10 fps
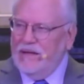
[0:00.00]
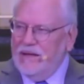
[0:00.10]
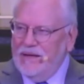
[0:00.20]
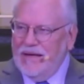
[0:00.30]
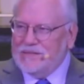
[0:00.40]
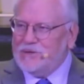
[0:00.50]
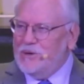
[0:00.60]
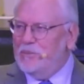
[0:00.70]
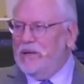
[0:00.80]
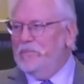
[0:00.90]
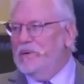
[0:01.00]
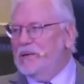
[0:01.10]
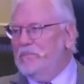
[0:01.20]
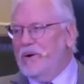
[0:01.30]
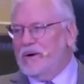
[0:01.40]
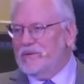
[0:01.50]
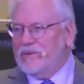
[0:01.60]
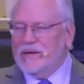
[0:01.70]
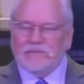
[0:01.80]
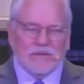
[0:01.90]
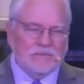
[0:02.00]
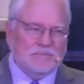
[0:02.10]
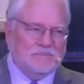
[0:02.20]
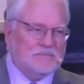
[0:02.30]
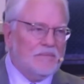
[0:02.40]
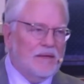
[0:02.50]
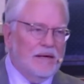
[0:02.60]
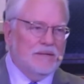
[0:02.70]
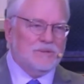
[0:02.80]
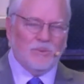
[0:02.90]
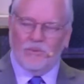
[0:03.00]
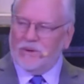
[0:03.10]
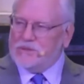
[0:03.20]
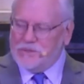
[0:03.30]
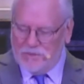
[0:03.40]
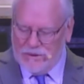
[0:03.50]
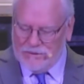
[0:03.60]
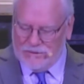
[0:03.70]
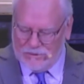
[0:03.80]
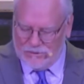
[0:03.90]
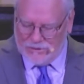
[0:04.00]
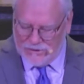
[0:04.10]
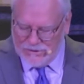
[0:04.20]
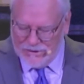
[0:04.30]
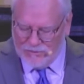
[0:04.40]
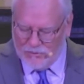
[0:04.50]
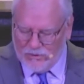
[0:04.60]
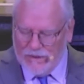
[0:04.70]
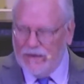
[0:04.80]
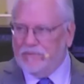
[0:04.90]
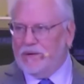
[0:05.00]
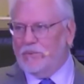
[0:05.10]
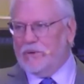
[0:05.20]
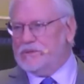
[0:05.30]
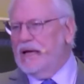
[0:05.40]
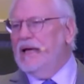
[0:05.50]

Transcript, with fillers: That's going to be a big part of heaven is worshiping the Lord, and we're having worship.